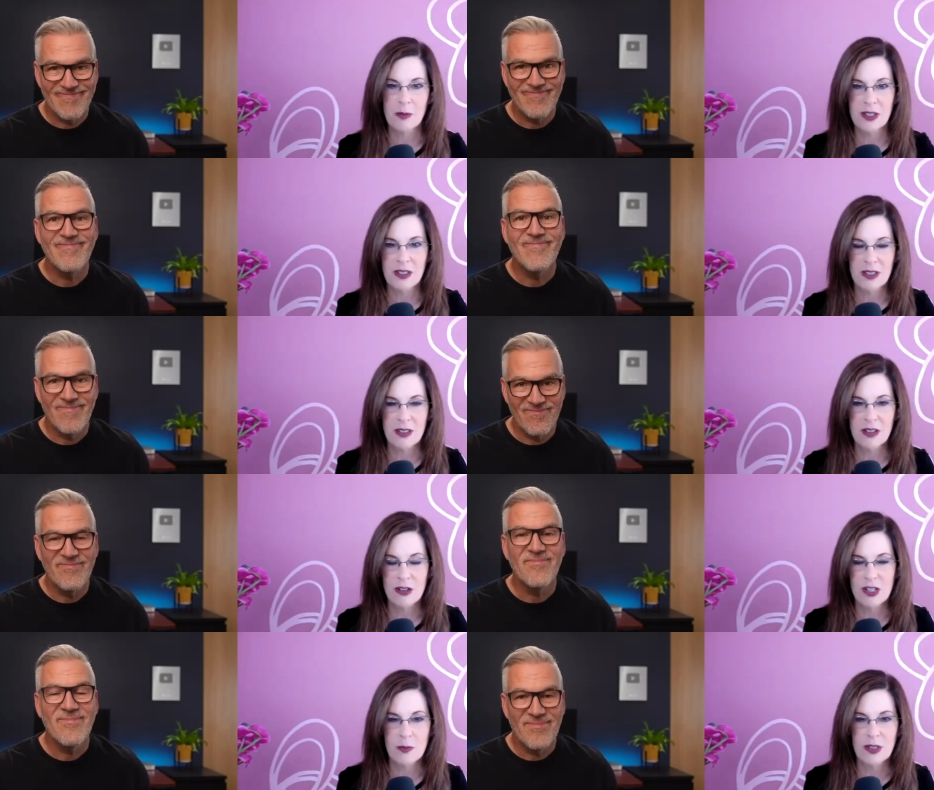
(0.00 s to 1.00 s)
Speaker 1: business and
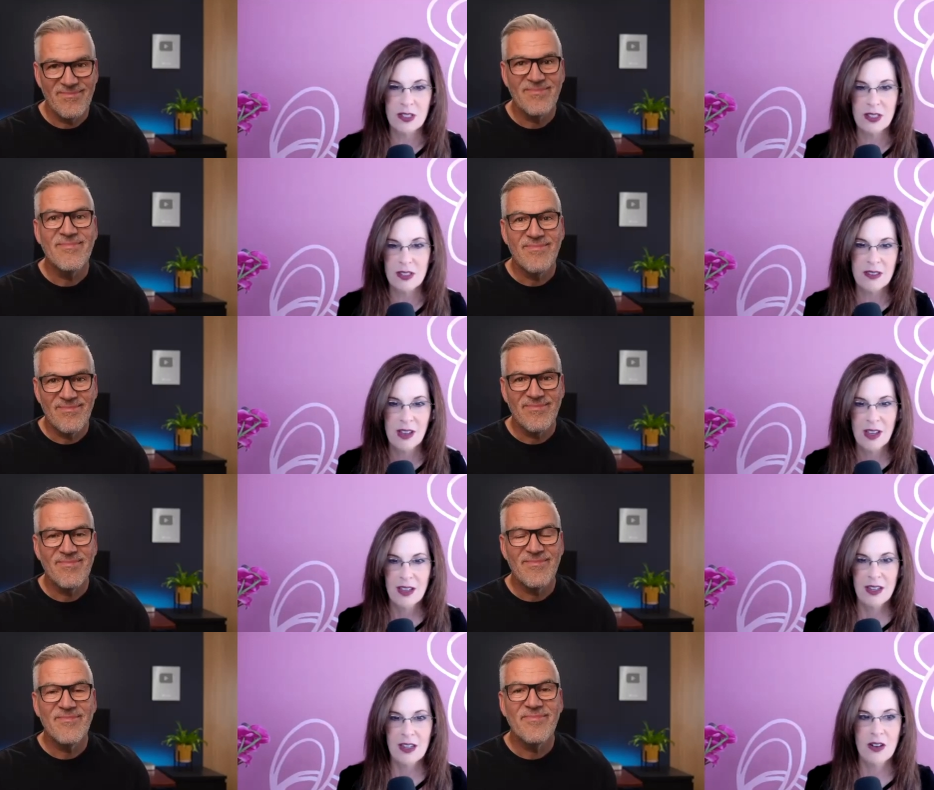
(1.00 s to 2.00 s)
coaching business,
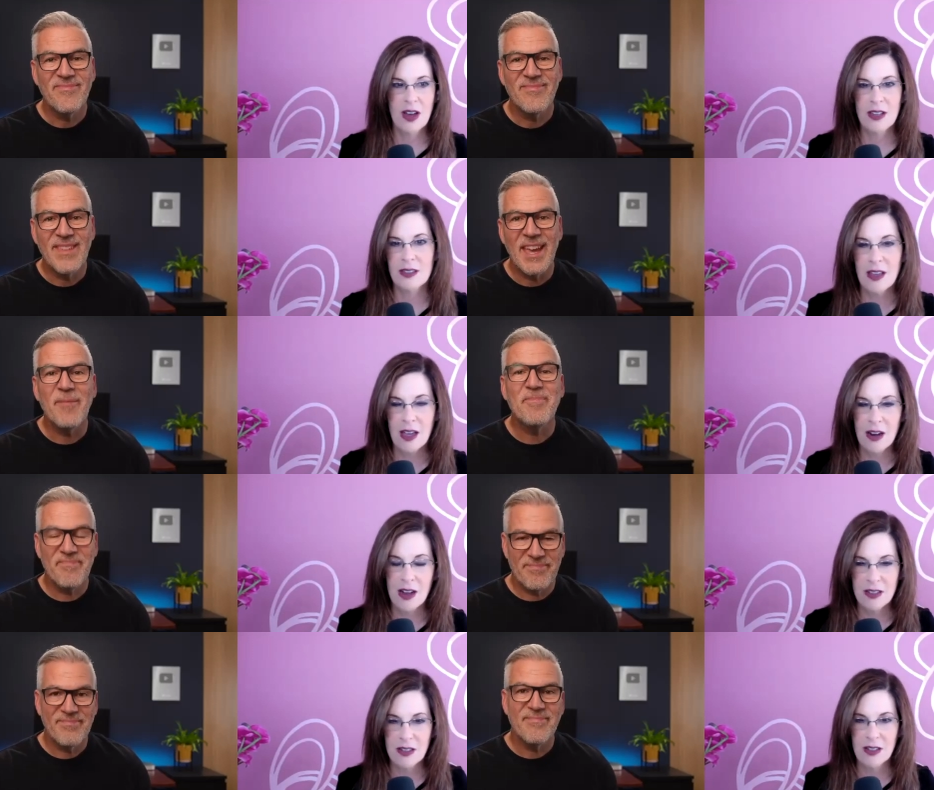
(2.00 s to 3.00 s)
you know, as a side yep.
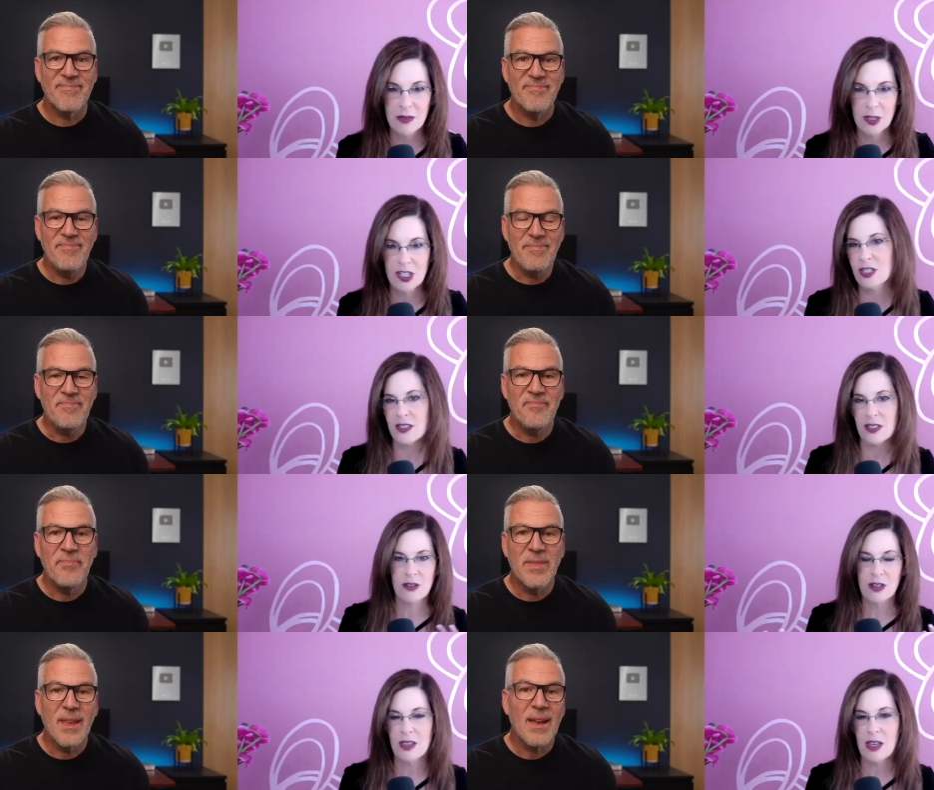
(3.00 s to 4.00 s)
hustle, which doesn't
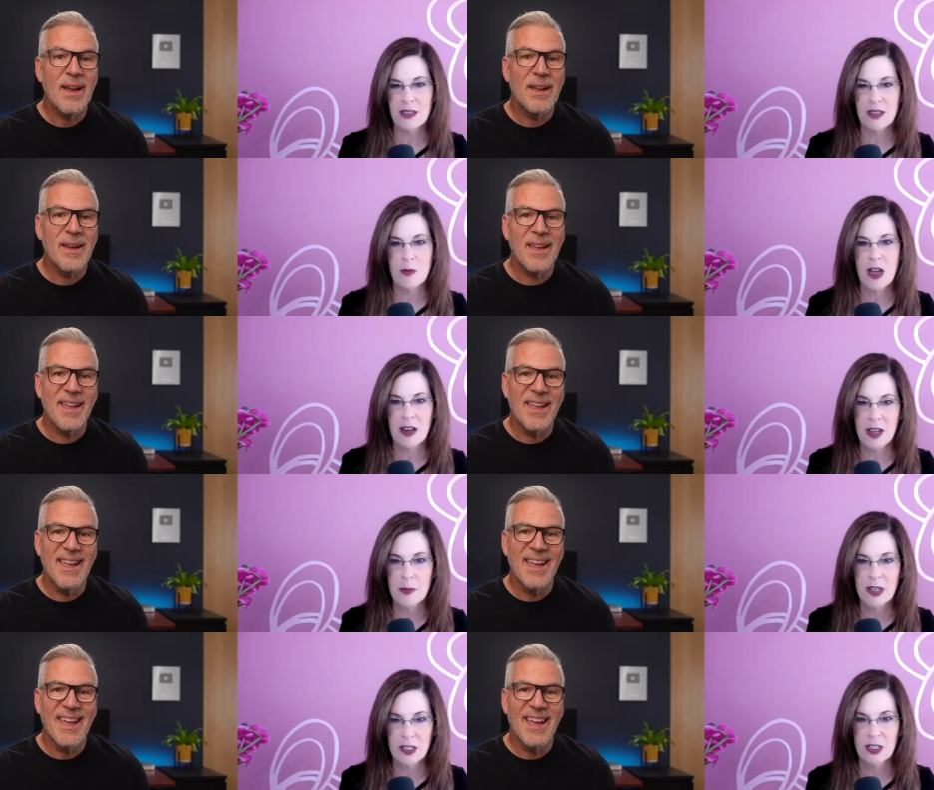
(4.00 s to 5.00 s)
create that same and kind I, of
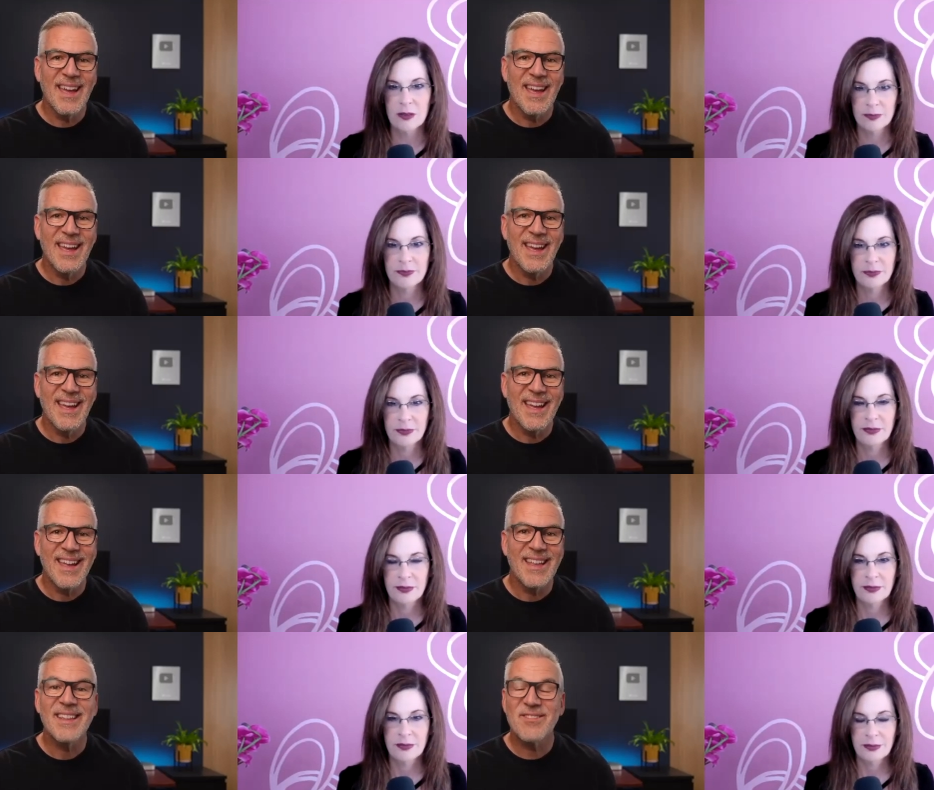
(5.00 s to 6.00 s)
image.
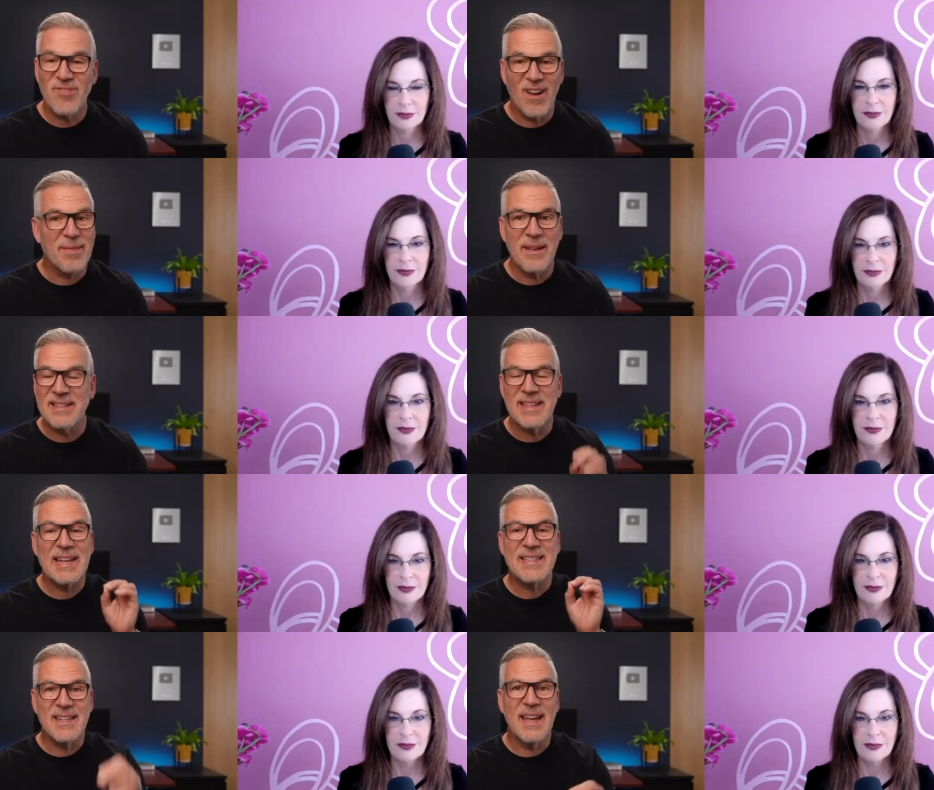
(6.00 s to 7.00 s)
Speaker 2: That's right. I think that's an
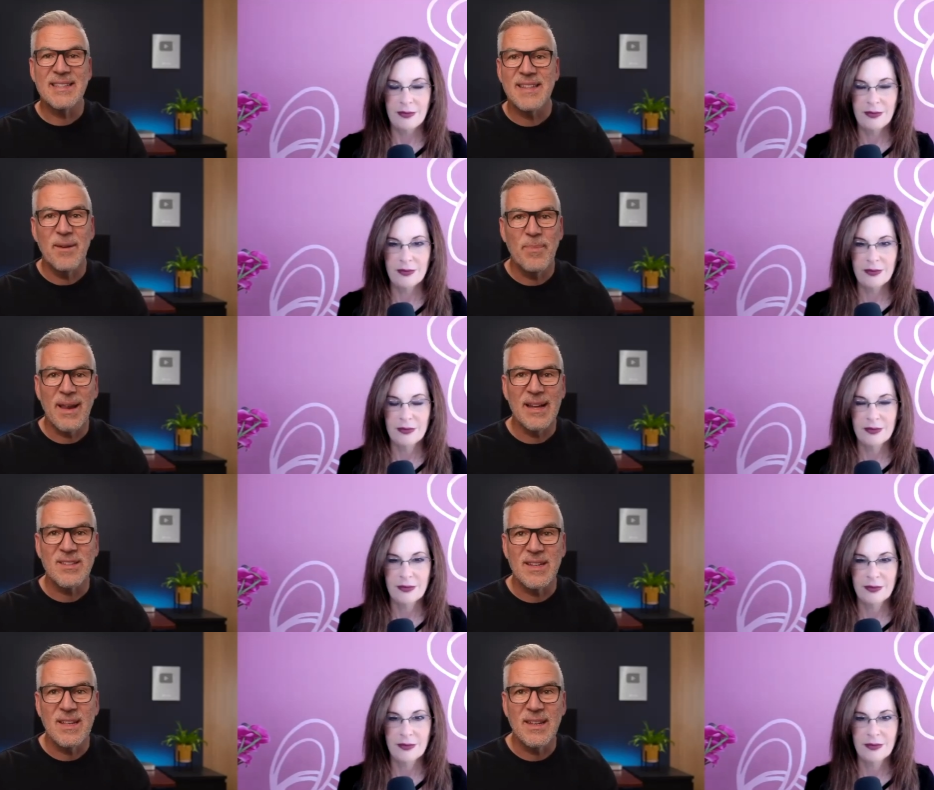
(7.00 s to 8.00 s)
excellent example
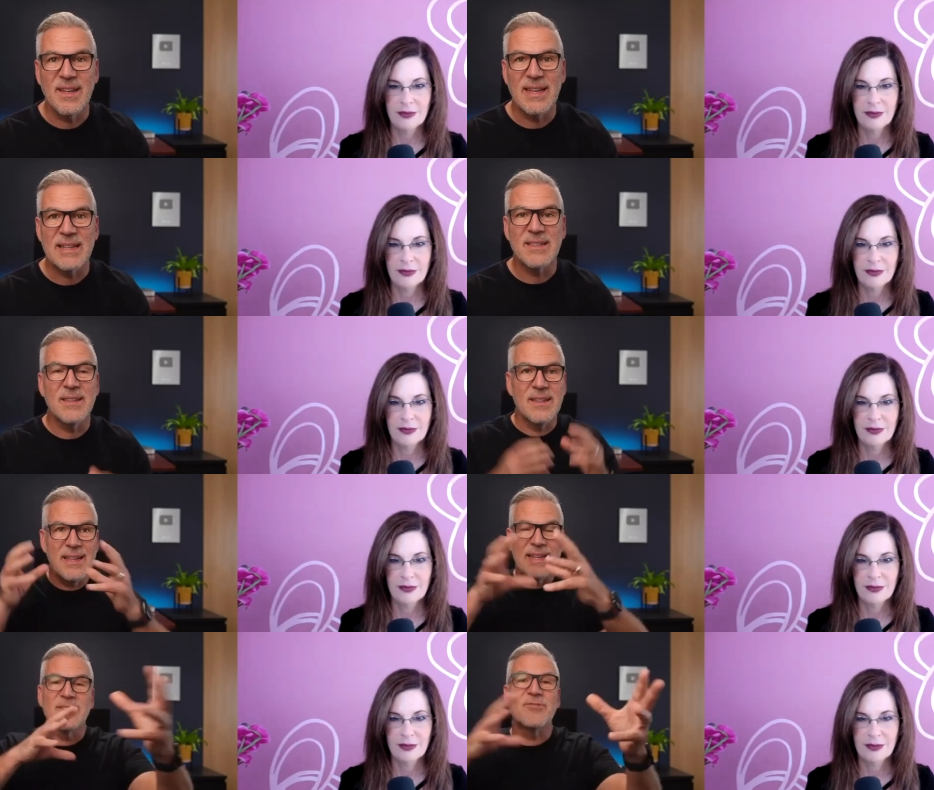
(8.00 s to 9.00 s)
actually and an il-
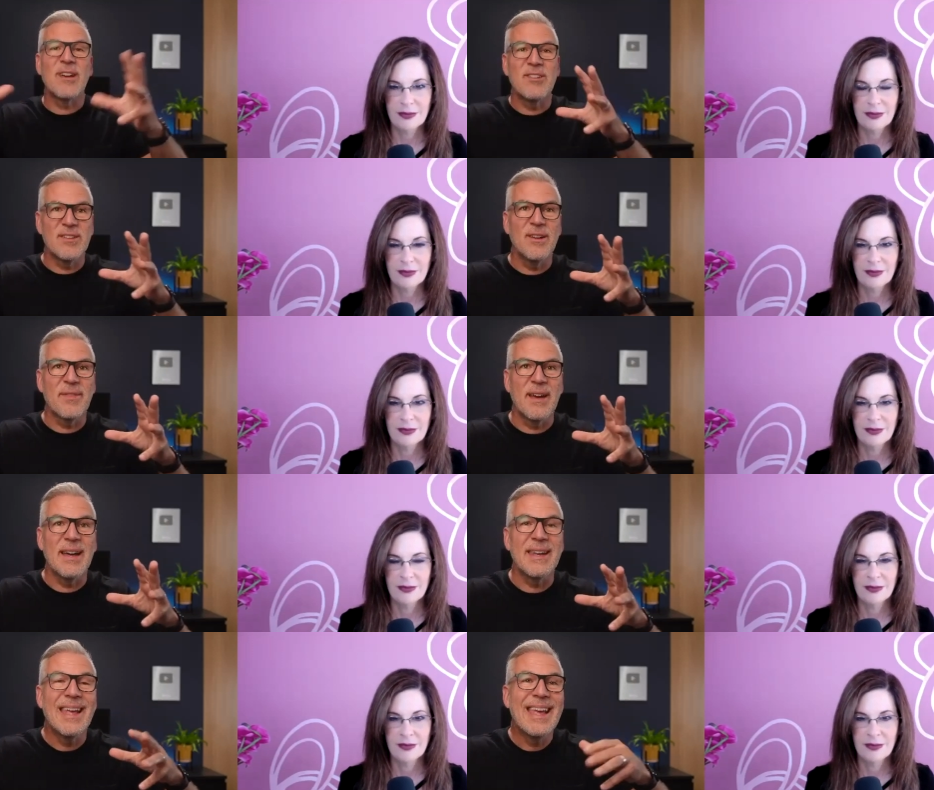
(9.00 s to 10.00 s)
illustration of
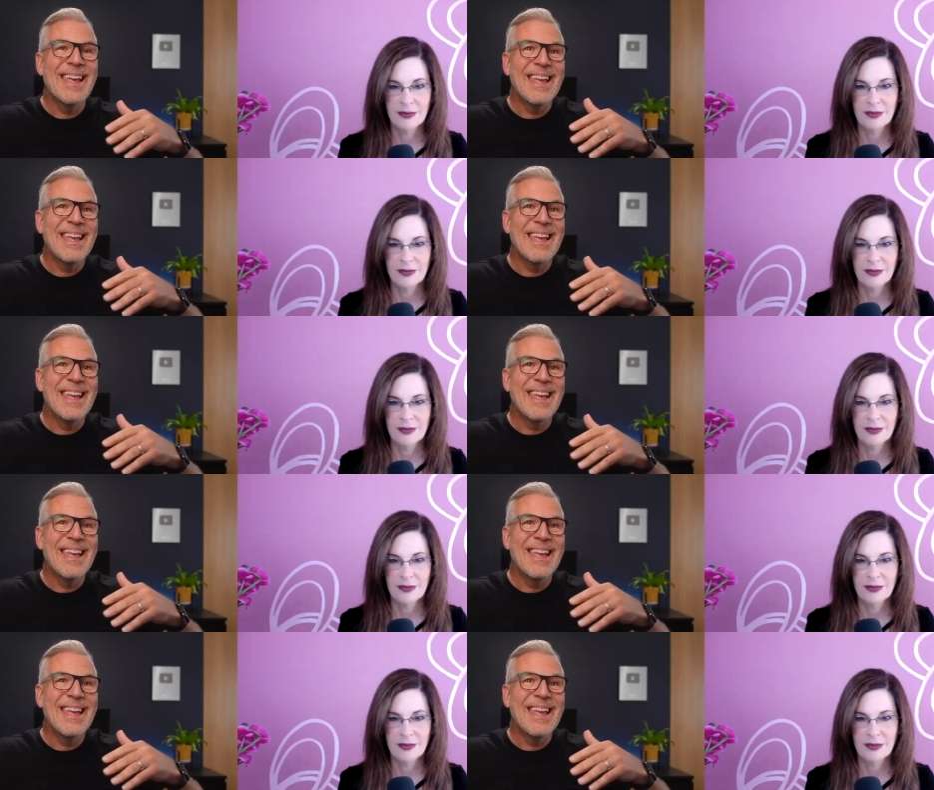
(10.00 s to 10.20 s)
that and